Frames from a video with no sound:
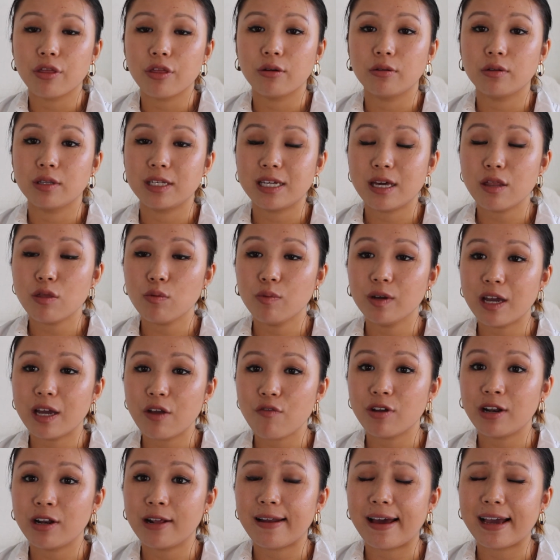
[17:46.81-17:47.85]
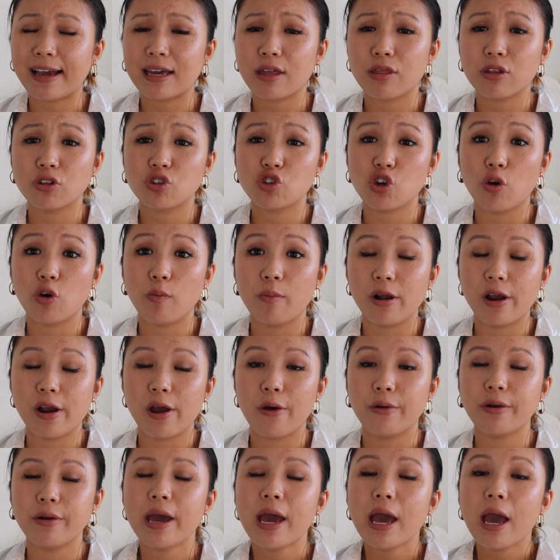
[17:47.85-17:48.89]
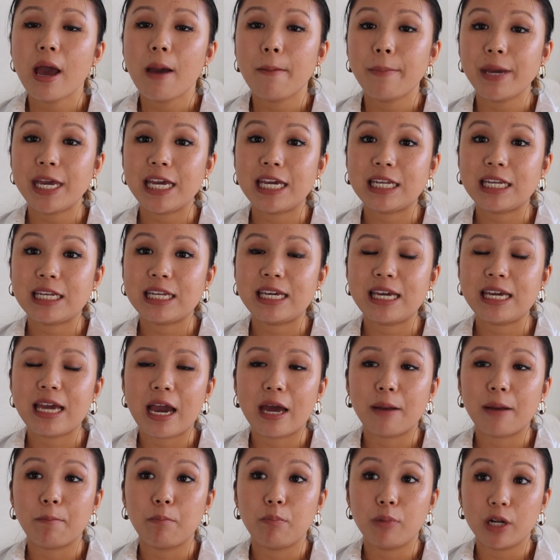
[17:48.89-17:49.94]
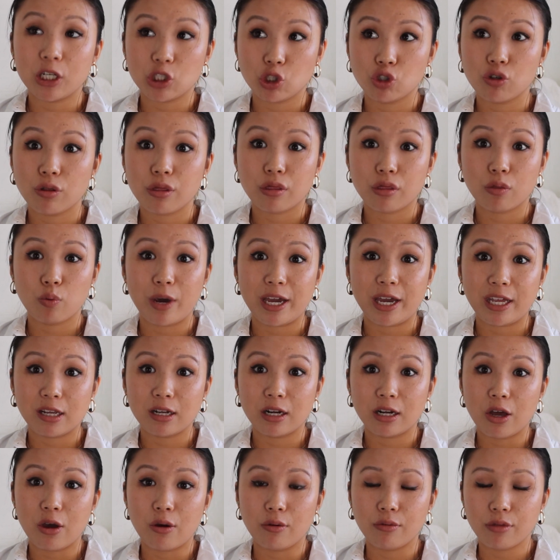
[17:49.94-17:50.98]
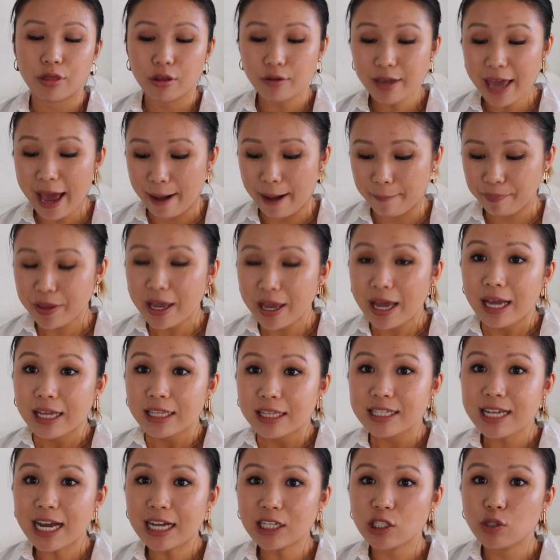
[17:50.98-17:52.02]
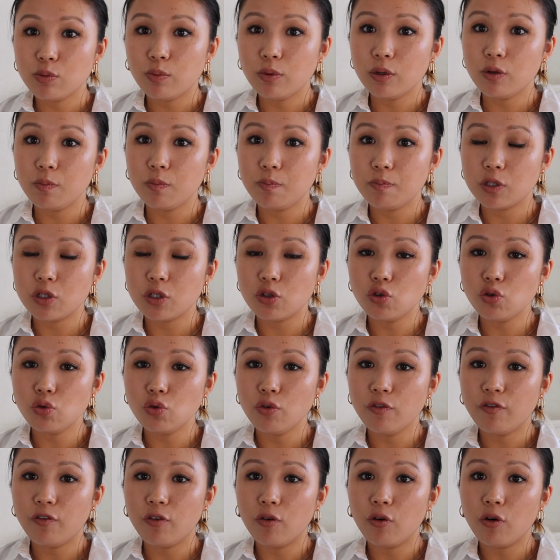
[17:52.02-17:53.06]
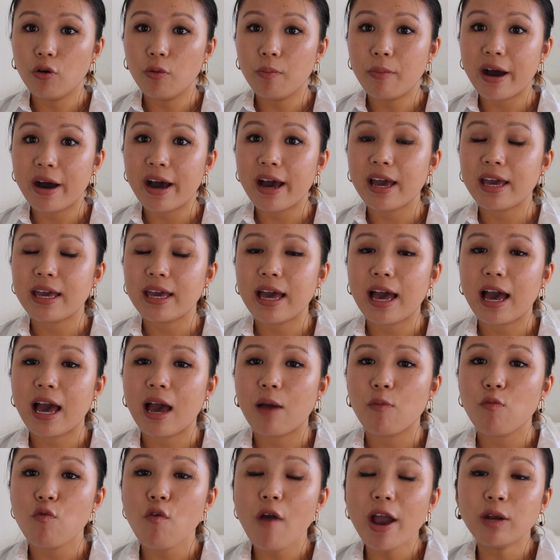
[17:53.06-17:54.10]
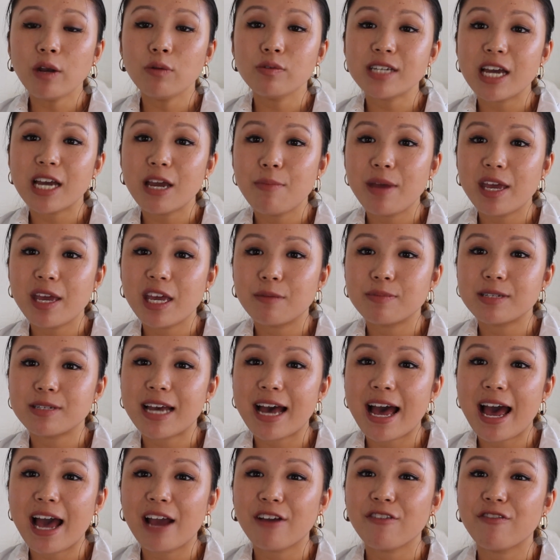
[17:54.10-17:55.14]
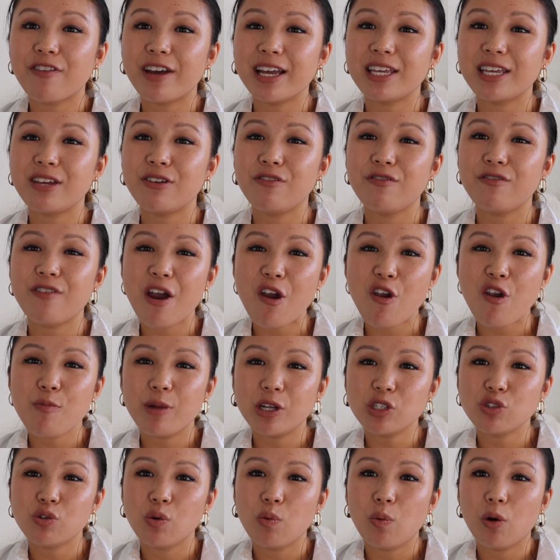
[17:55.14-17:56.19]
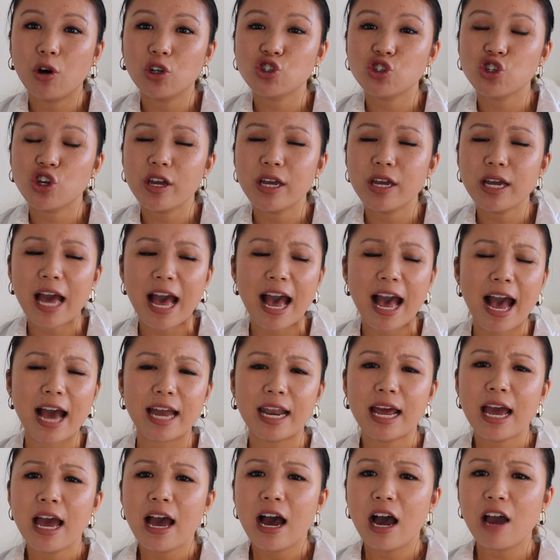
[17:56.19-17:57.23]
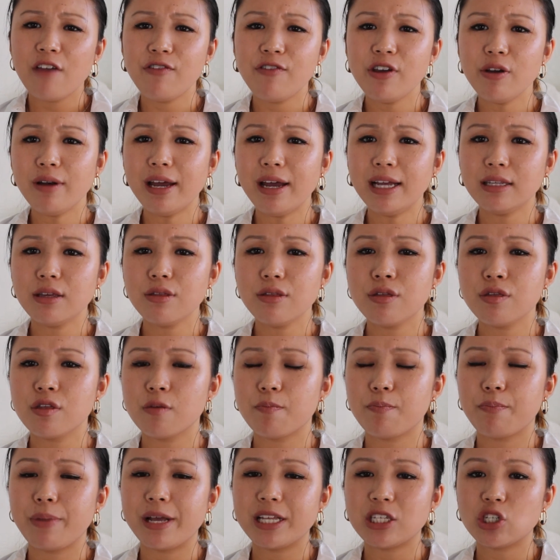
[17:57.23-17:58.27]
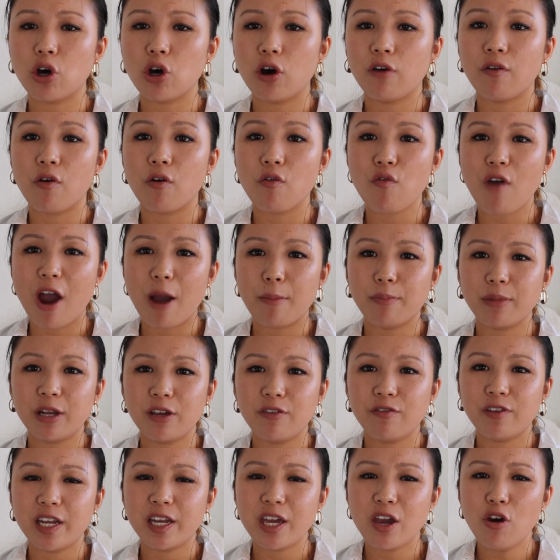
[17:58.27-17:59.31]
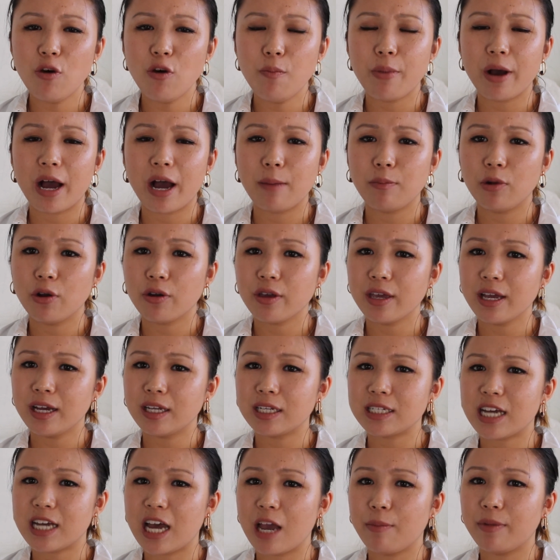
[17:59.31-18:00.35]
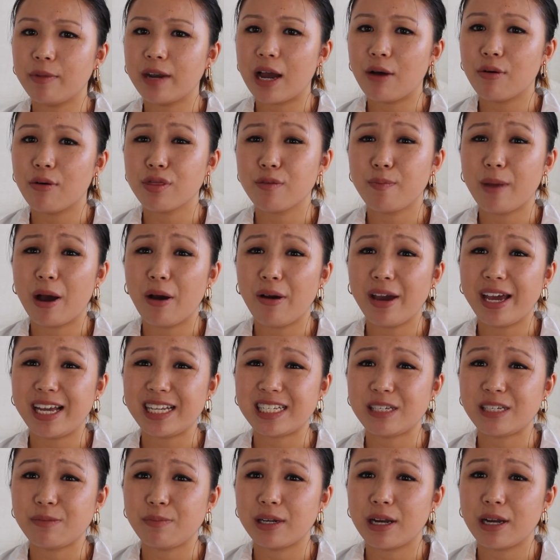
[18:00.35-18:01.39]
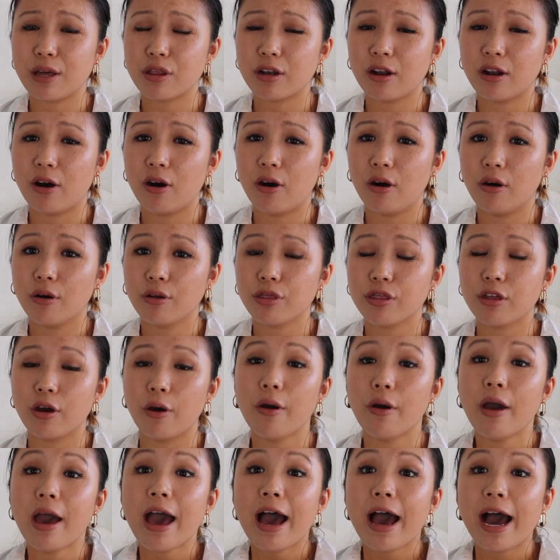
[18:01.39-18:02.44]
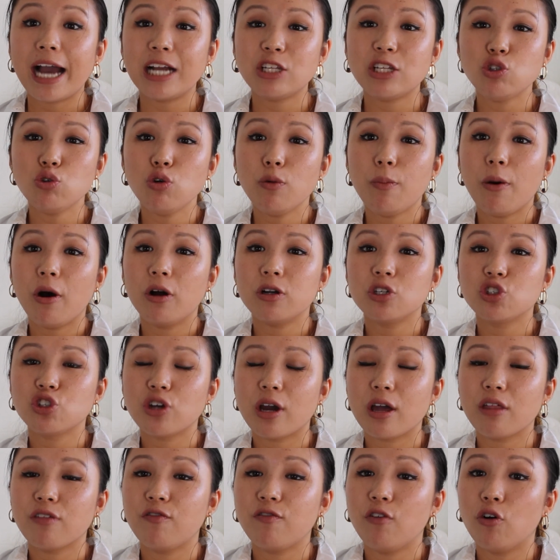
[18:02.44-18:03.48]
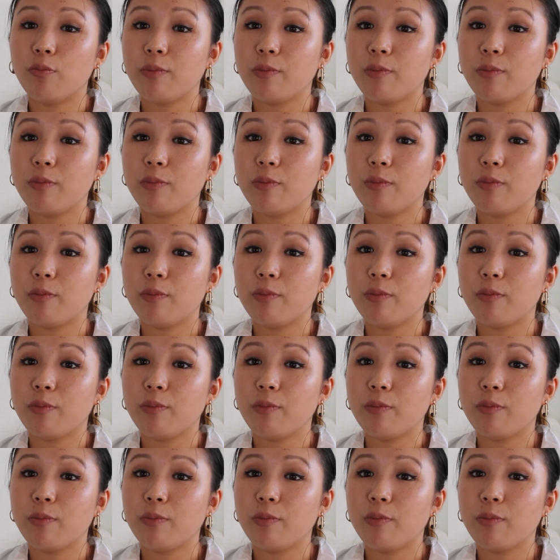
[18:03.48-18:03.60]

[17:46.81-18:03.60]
So the other one I really like is the Jo Malone Peony and Blush Suede Cologne. So yeah, that would do for my ride or die makeup tag. Thank you very much for watching, and I feel like this is a bit of a rambly video, but I'm looking at the timer now, it's about 18 minutes long, so I do apologise for